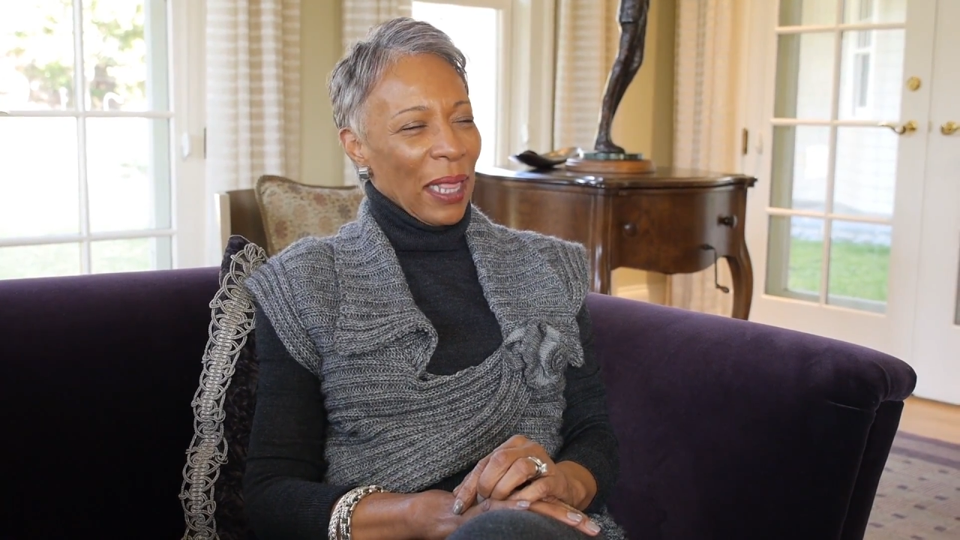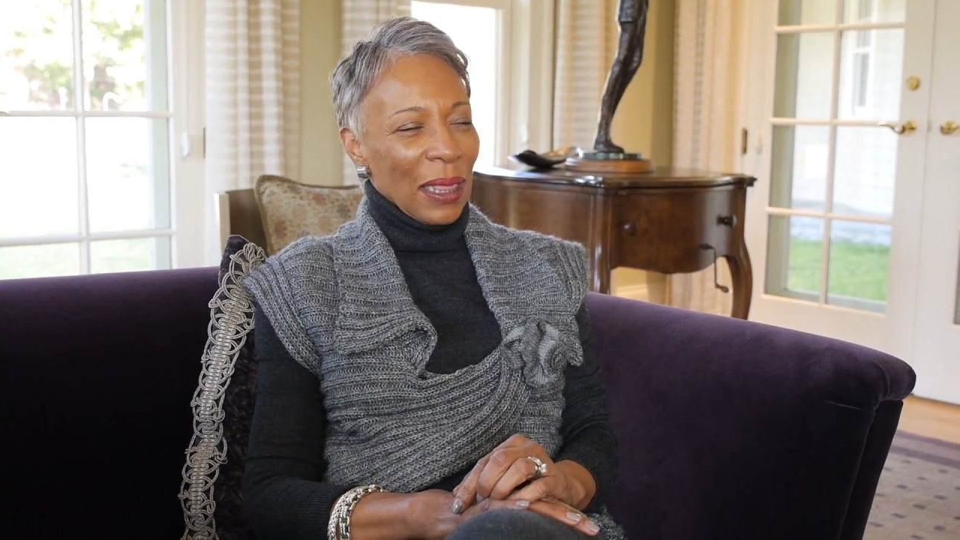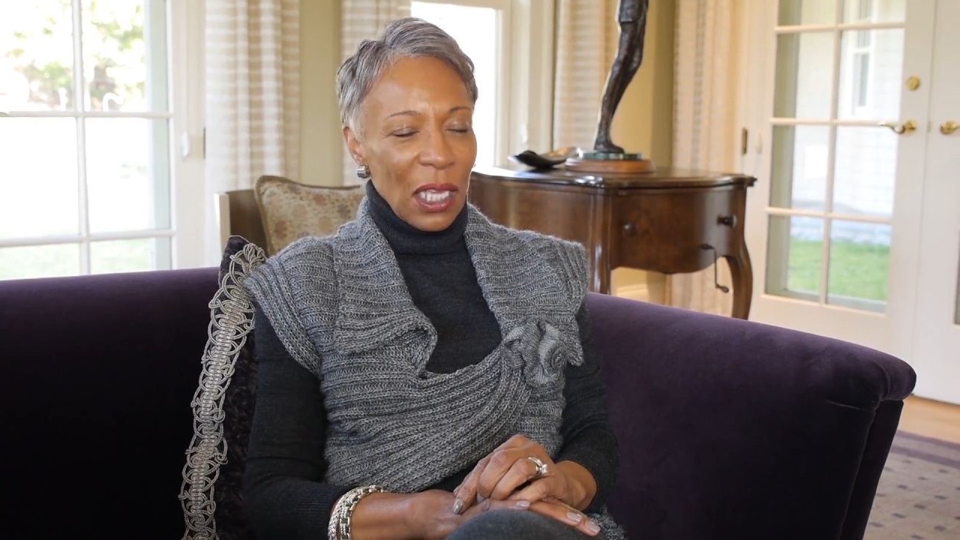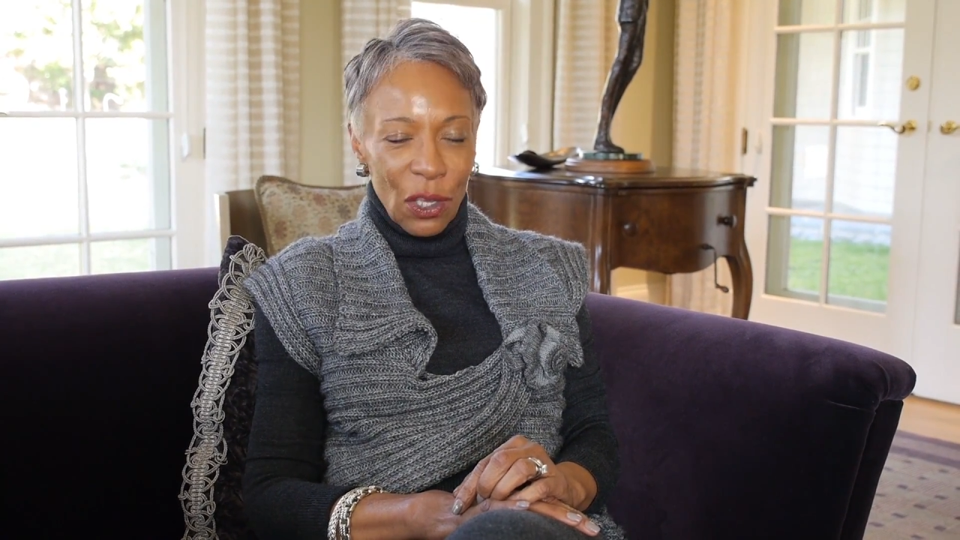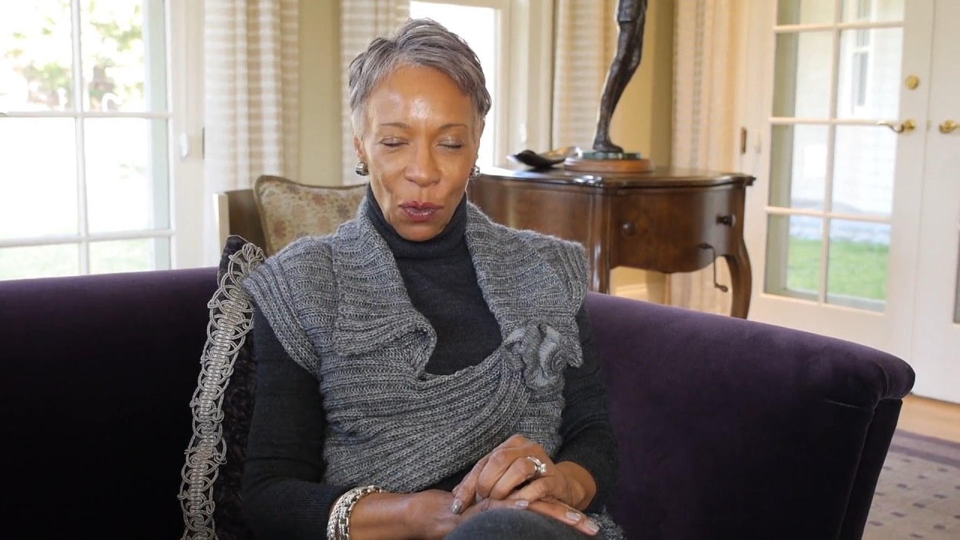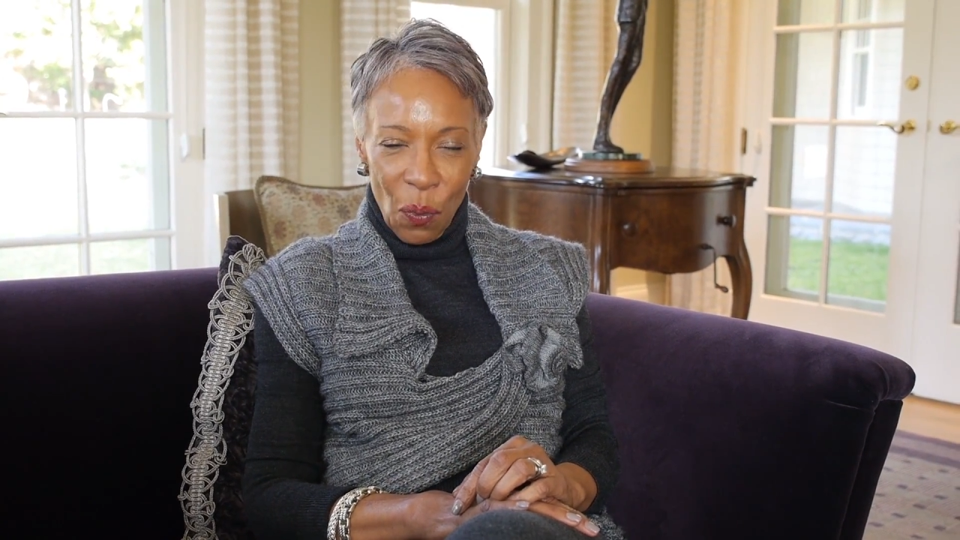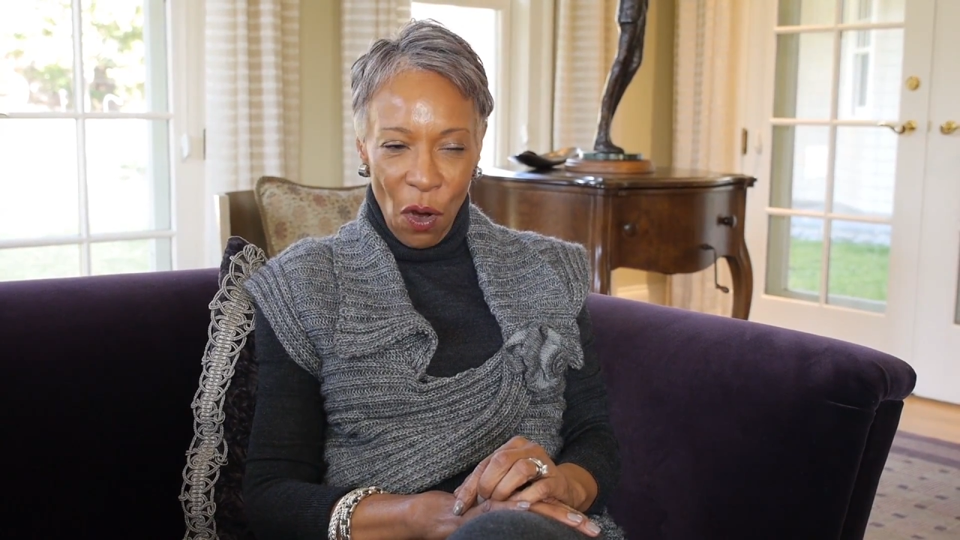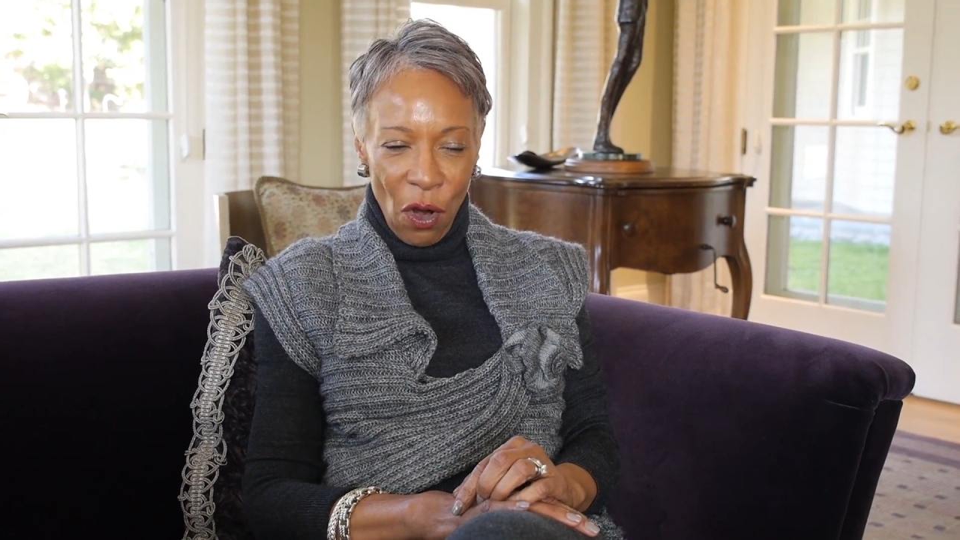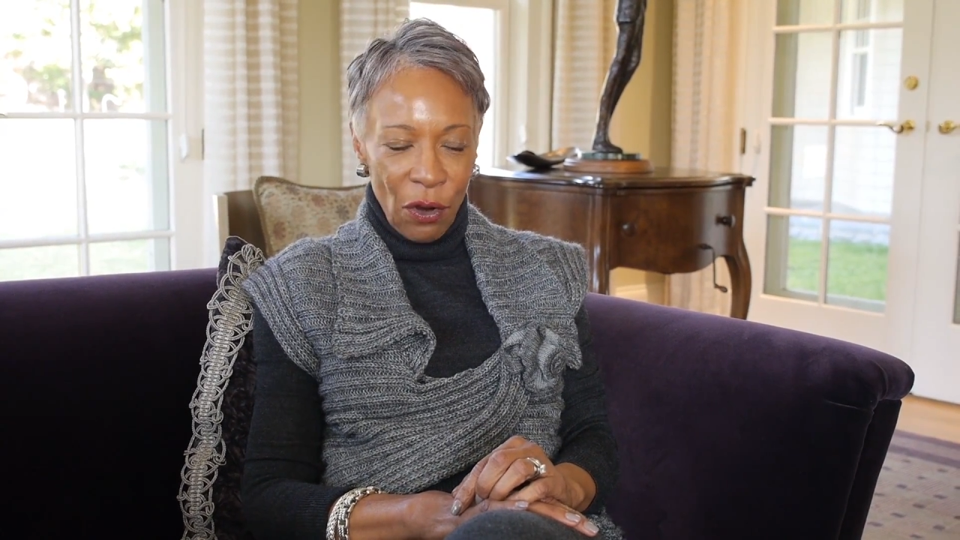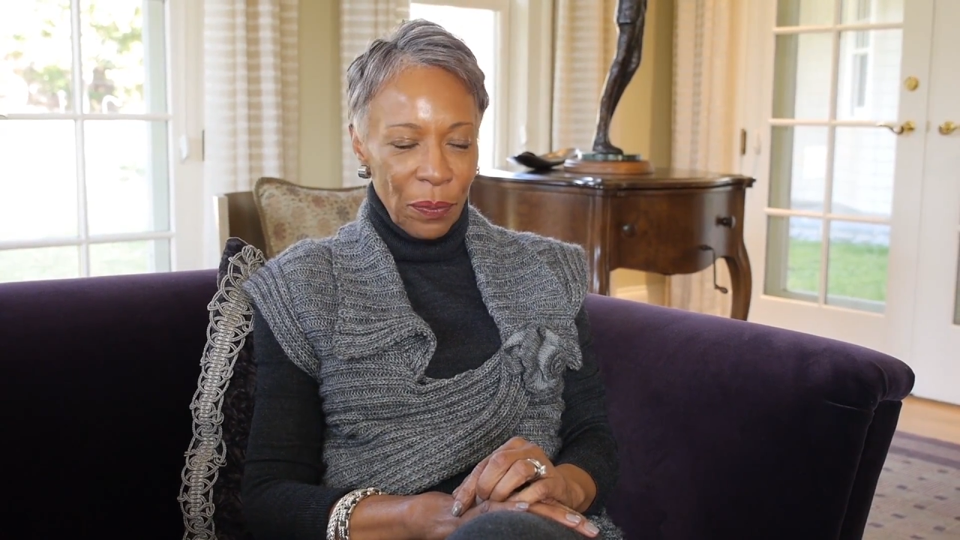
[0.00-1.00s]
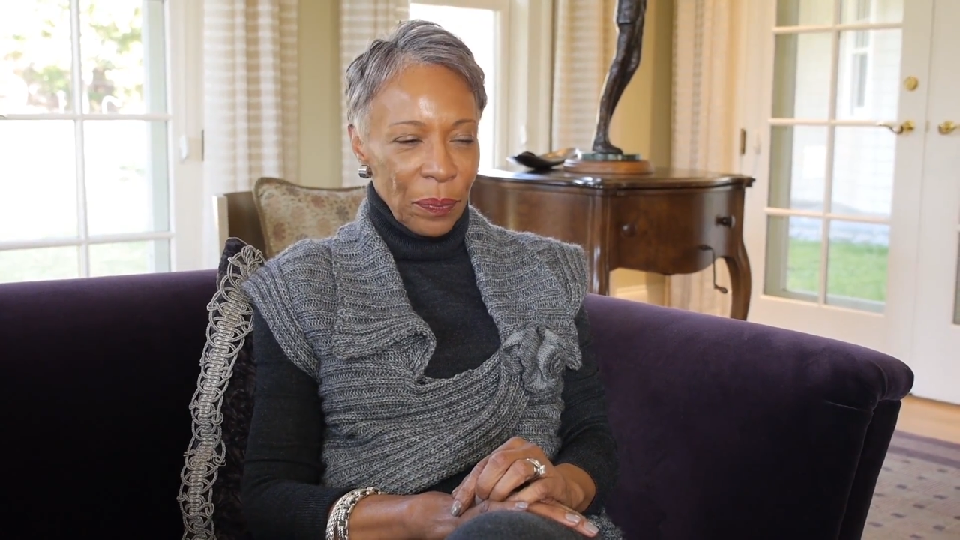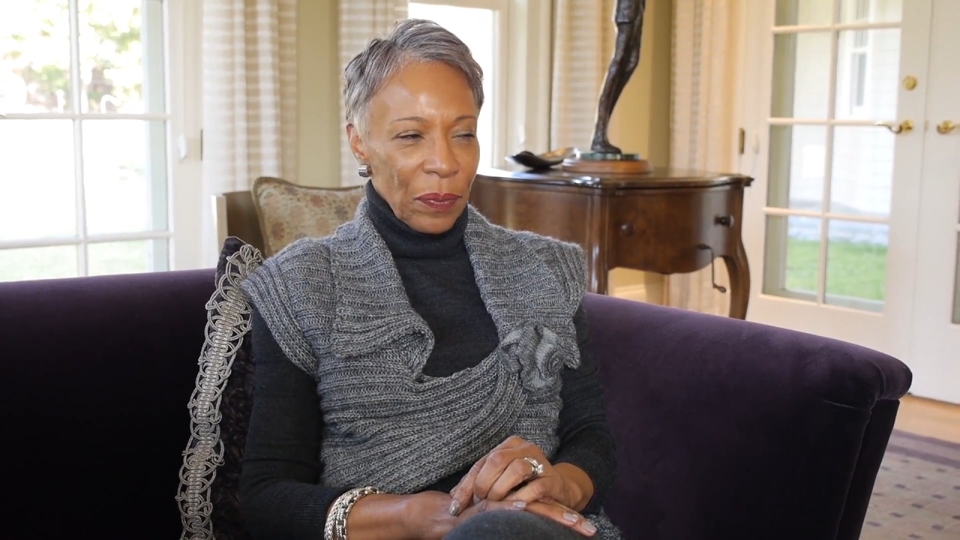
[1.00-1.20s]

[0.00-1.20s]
I think you were.